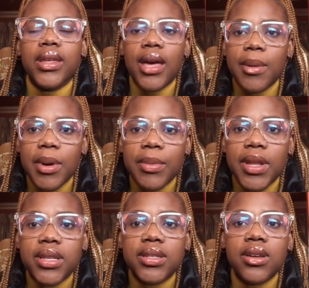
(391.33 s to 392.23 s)
yeah, my
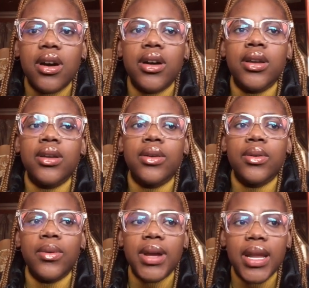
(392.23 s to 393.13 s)
brother's gone.
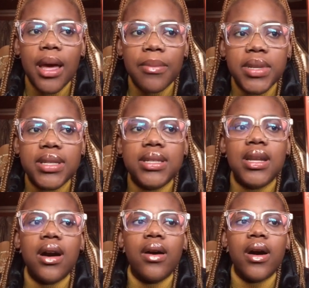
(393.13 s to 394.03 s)
What happens
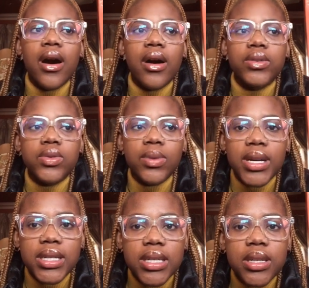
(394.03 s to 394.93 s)
now? How do
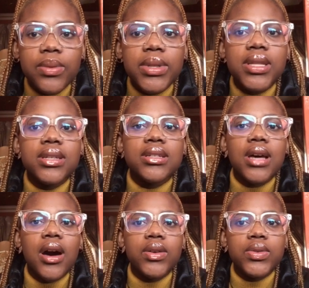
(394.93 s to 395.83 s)
I deal with this?
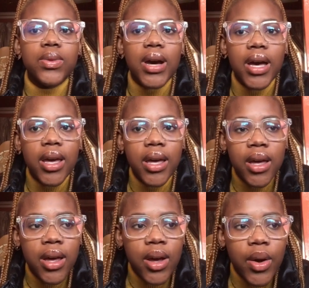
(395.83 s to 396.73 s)
How do I
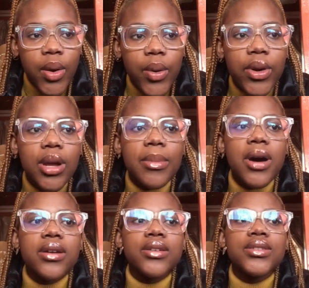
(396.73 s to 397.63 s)
go on
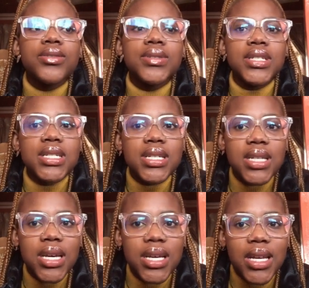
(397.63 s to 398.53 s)
about it? Because it was
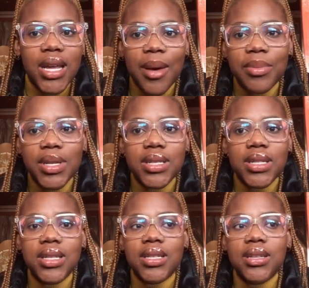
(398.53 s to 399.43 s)
just like it
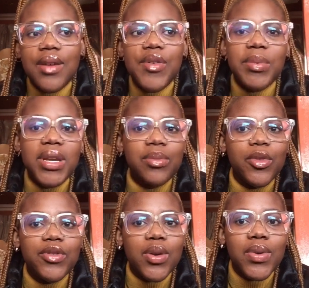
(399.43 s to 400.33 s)
happened and then everybody
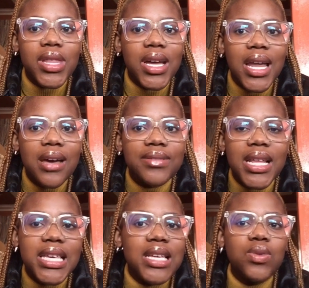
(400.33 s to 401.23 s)
moved on with their lives.
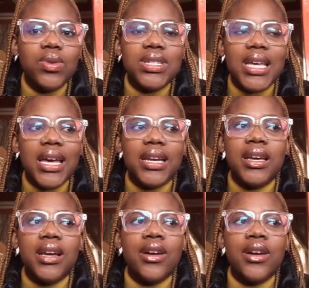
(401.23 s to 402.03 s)
Like, yes, we were sad